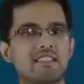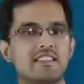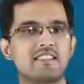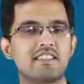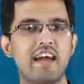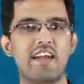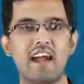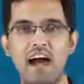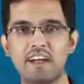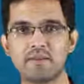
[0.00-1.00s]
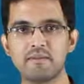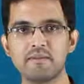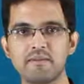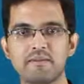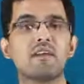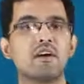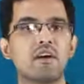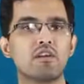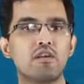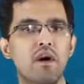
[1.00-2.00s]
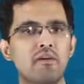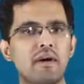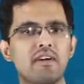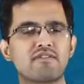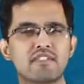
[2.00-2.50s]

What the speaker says: is inside atom? You all might have